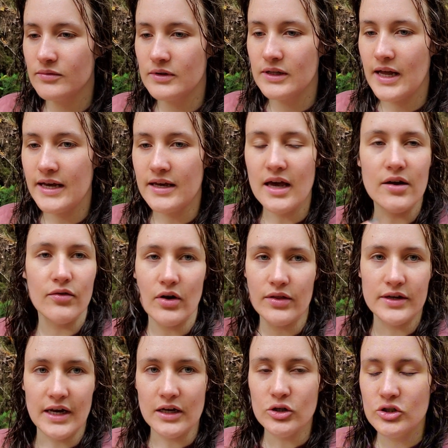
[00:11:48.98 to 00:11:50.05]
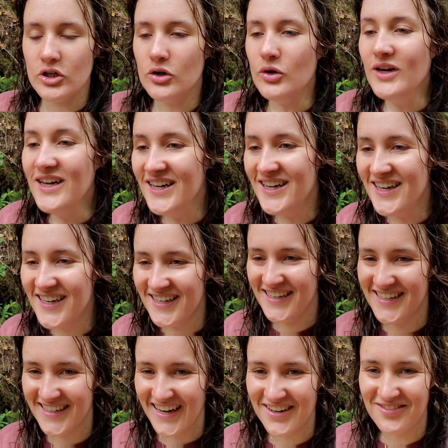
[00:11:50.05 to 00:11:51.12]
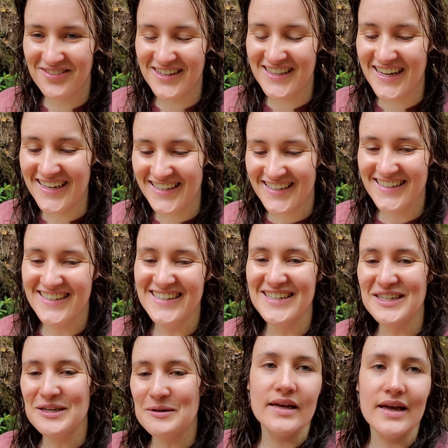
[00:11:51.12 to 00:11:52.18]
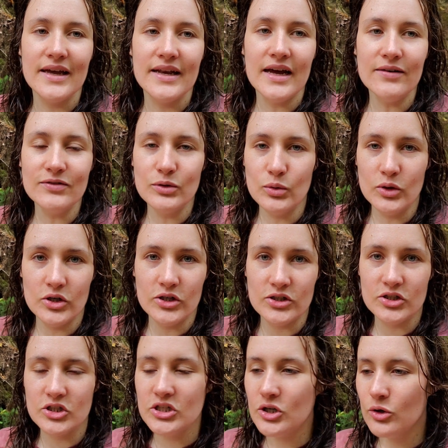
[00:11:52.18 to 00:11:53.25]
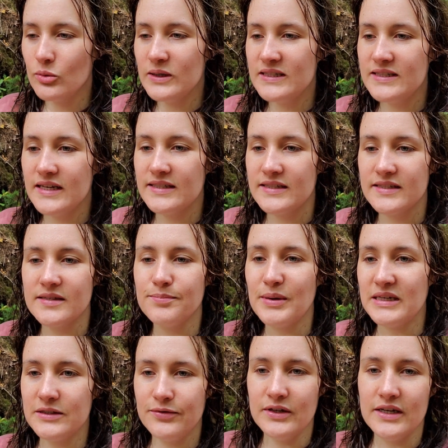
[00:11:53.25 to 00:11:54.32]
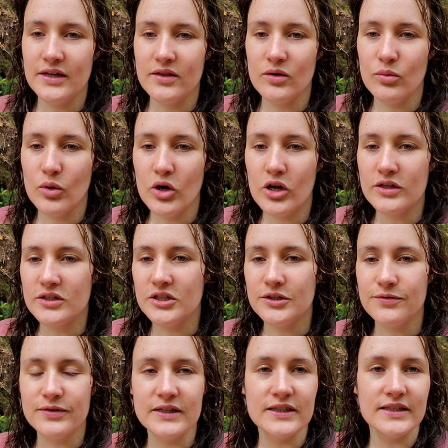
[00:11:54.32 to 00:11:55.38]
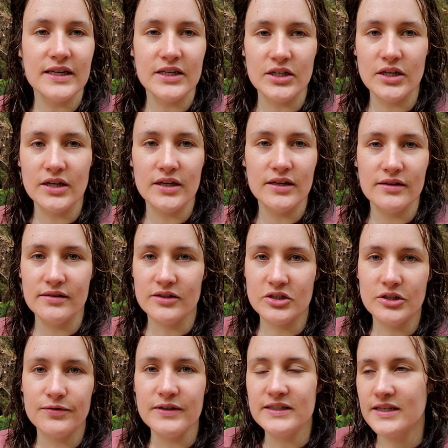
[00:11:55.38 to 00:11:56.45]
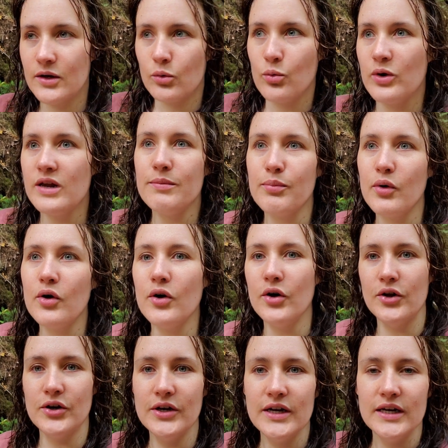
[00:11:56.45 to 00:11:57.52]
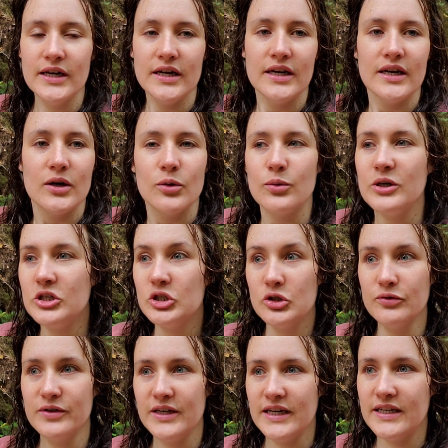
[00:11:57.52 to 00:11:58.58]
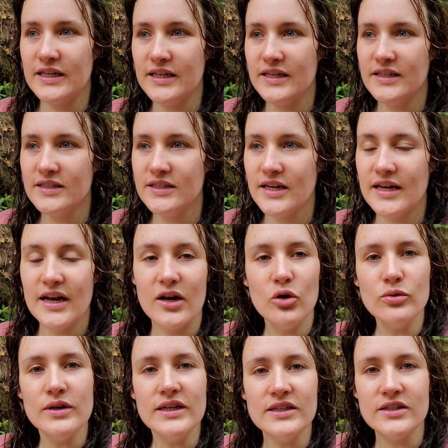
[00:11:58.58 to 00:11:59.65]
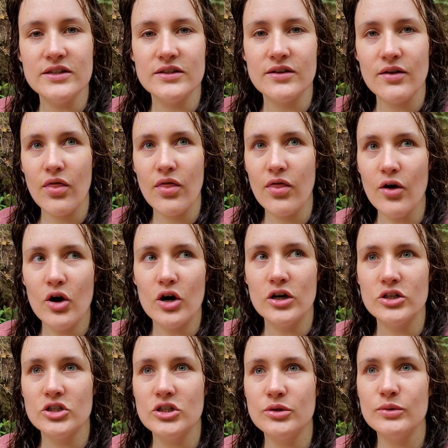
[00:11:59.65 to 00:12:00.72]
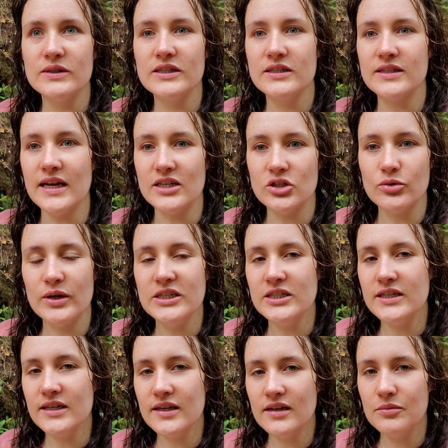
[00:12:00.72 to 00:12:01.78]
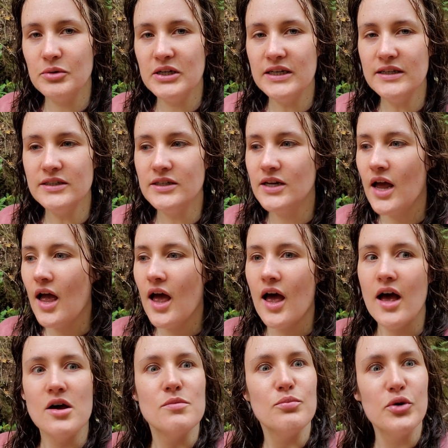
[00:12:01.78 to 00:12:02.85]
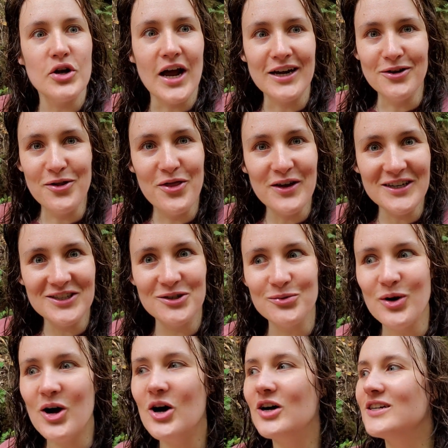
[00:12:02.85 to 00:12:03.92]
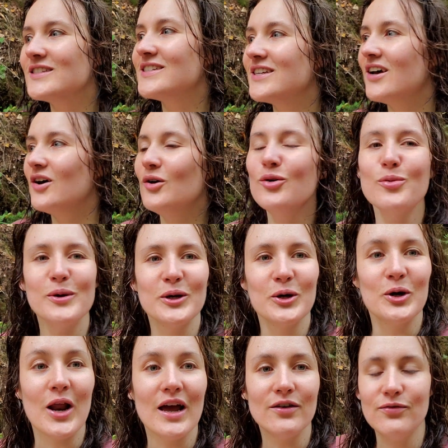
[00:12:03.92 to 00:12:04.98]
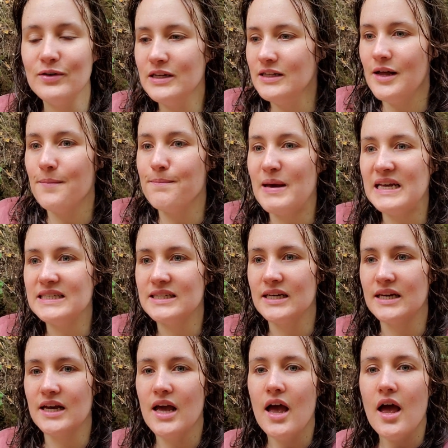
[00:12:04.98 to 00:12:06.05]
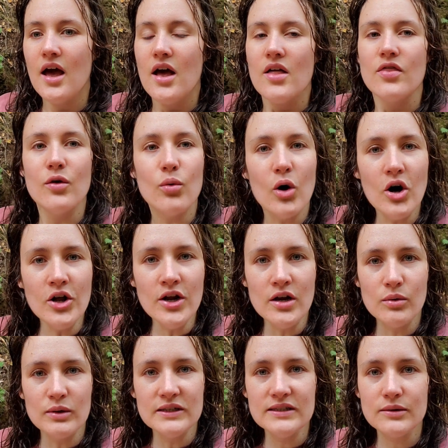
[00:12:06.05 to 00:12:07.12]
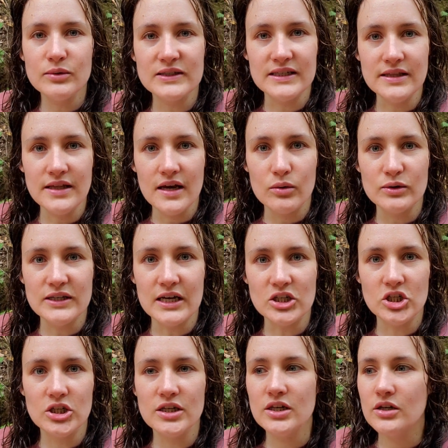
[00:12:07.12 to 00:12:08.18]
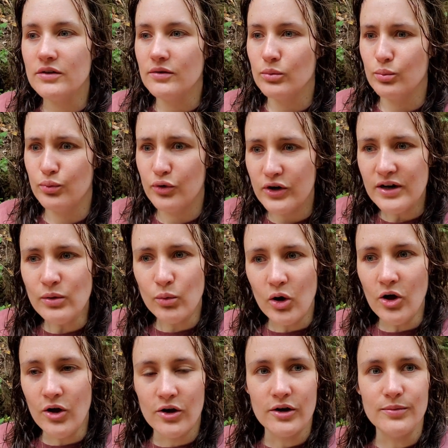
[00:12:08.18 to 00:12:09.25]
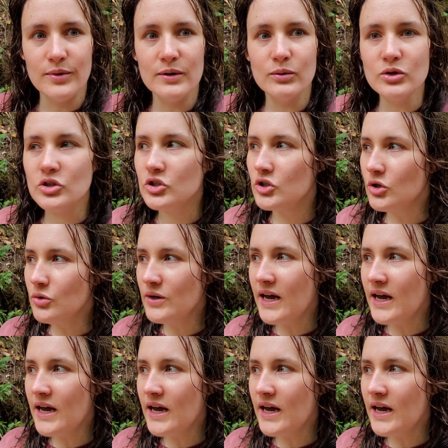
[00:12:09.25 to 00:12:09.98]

like every other day or so, I feel like. And afterwards, she always says it's the best feeling in the world, and she feels like reborn, rejuvenated. And I always thought she was exaggerating a little bit, but I don't think she was. Oh my god, I feel amazing. The water, once I was in there, was actually pretty warm. It was so